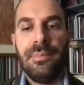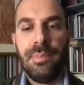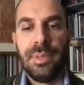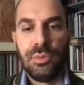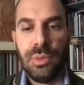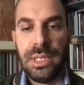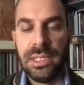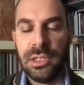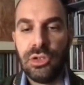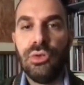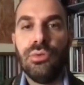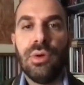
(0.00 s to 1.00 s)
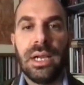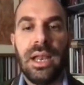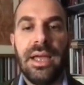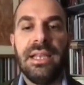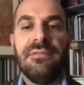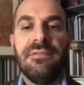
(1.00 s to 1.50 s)
between the 2
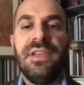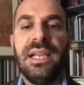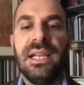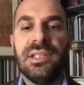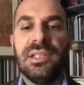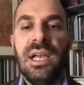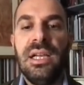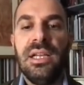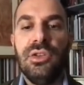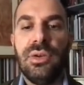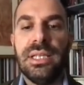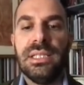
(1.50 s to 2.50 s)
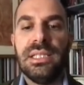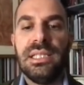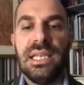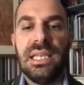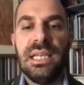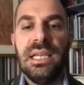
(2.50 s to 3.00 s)
reclining figures, you can
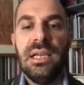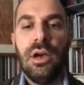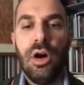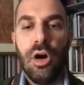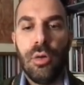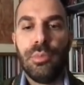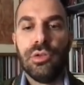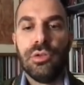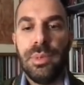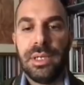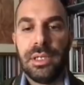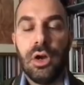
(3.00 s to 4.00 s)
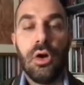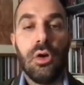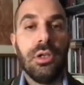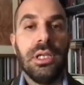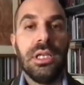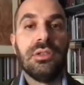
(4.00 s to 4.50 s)
see Opus
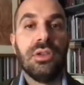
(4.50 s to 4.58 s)
Bertoldi.